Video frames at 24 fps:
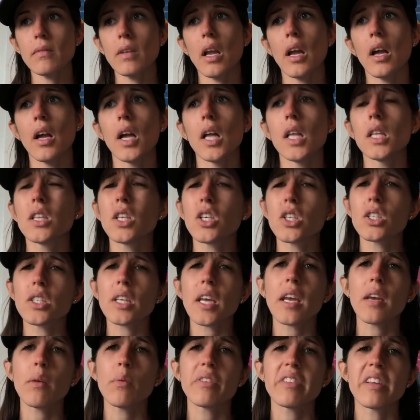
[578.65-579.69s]
Looked
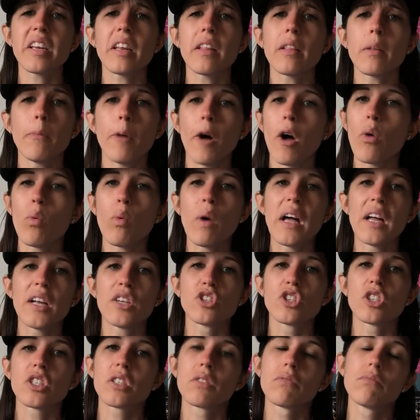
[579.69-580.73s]
like he was hitting the ball well,
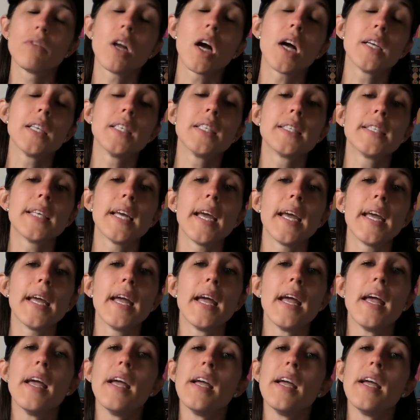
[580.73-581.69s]
just not his day.